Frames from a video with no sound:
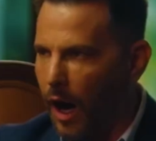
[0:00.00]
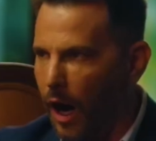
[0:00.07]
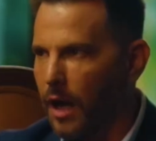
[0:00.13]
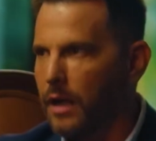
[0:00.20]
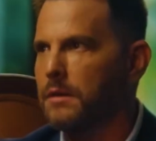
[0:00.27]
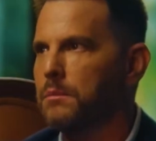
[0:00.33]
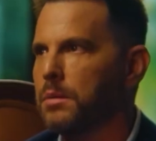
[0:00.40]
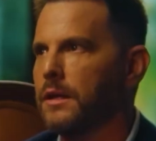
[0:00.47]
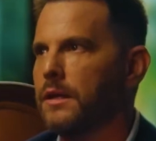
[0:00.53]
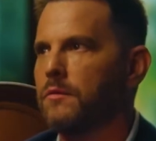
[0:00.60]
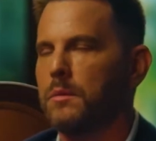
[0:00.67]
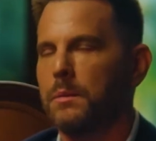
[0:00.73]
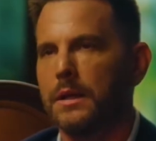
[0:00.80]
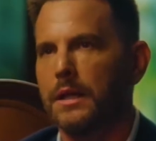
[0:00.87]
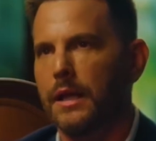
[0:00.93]

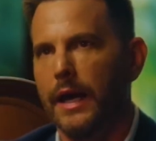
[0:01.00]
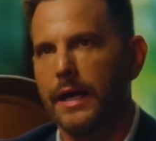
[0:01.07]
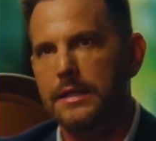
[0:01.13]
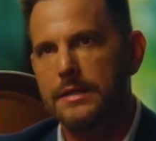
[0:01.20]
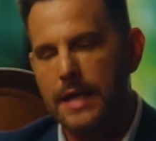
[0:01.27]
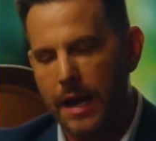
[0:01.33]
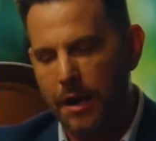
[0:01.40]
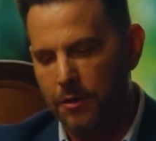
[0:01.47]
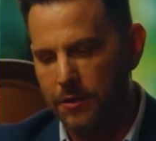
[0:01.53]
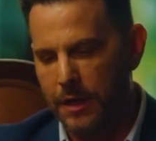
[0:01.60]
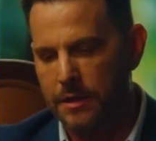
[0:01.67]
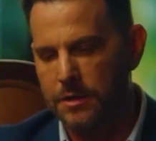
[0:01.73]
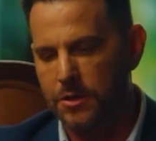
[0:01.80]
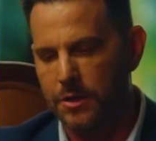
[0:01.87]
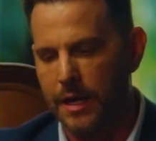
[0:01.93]
unbelievably tear
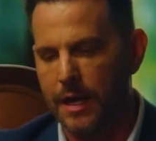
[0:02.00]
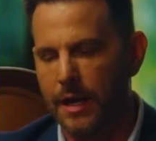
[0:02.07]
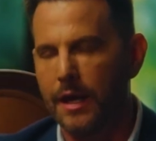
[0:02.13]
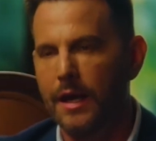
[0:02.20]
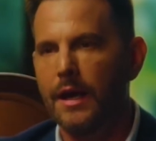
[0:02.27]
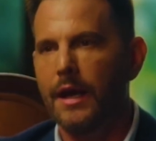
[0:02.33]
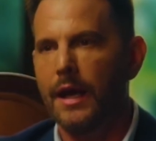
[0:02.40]
the internet